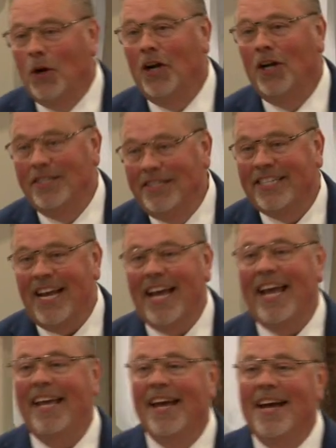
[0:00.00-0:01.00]
word and
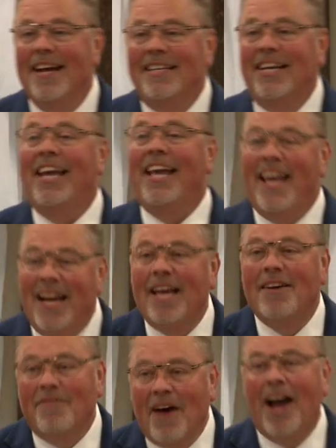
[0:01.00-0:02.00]
say to
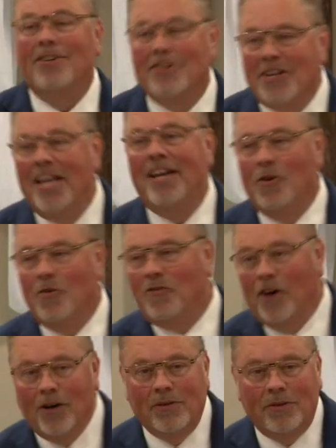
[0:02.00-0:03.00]
any of our single
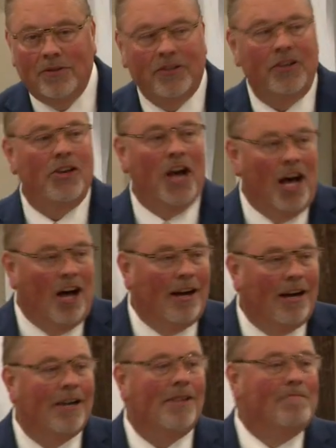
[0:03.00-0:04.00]
folks,
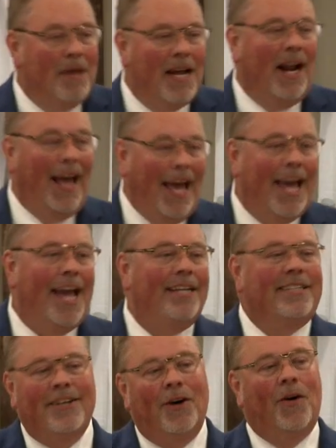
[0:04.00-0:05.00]
young, middle
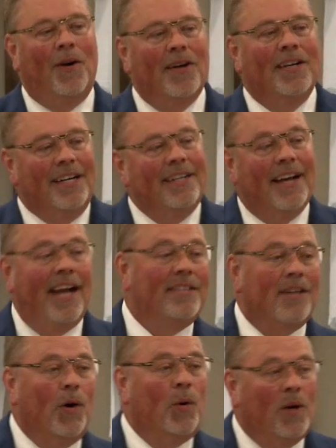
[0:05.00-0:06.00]
aged, or
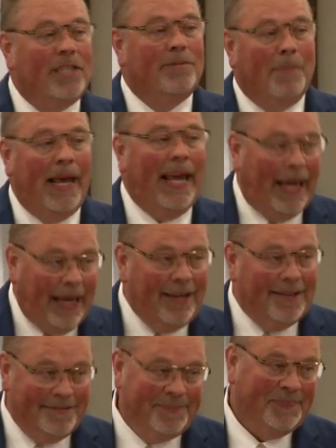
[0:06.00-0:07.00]
as old as me,
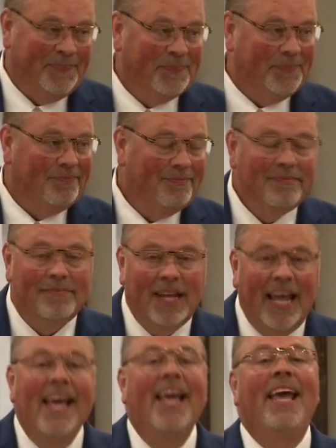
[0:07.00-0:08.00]

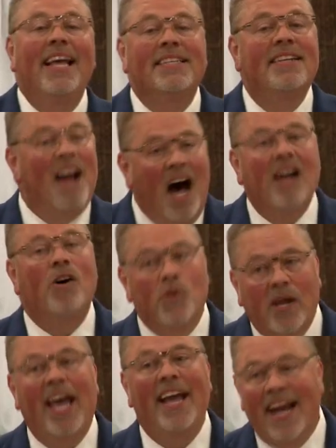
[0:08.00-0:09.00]
it's not
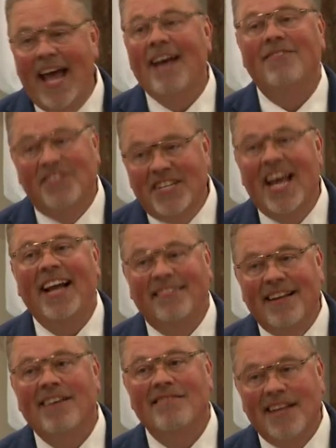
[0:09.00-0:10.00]
okay to have
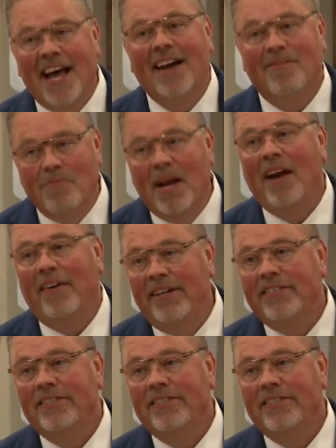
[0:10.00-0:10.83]
sex outside of marriage.